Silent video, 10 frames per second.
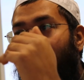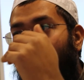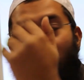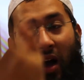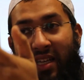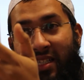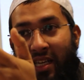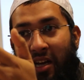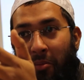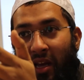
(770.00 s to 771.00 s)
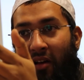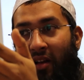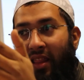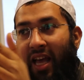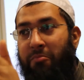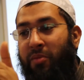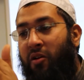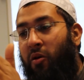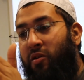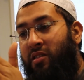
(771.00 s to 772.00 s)
Why is it coming out like that?
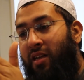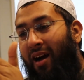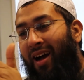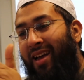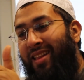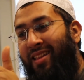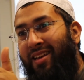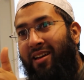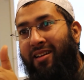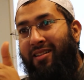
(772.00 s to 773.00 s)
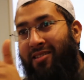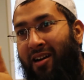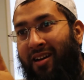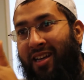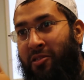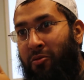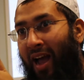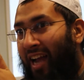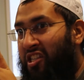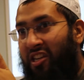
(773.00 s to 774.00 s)
Because either the tongue is
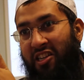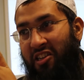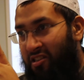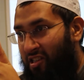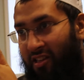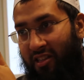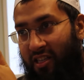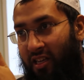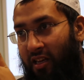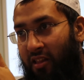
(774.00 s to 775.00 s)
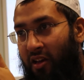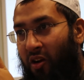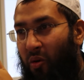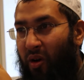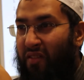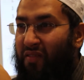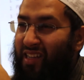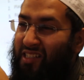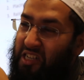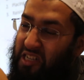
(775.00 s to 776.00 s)
not actually touching the teeth, or if
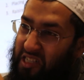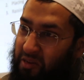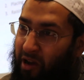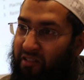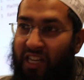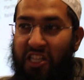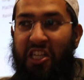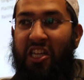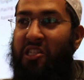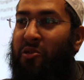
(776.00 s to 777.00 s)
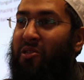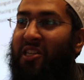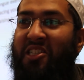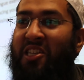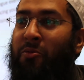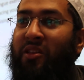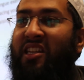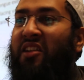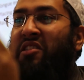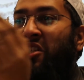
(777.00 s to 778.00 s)
it's just about touching, it's not touching with
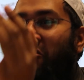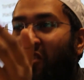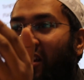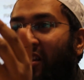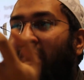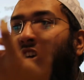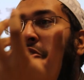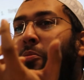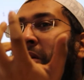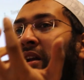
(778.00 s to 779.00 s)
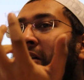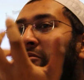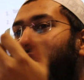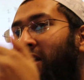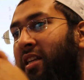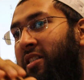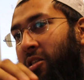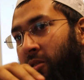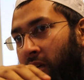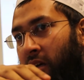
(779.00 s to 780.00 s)
enough strength to pronounce the
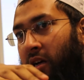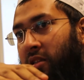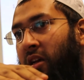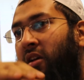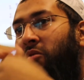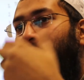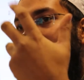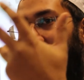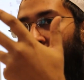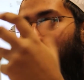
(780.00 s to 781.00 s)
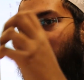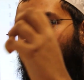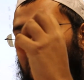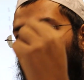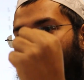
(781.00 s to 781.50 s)
letter daad with jahar or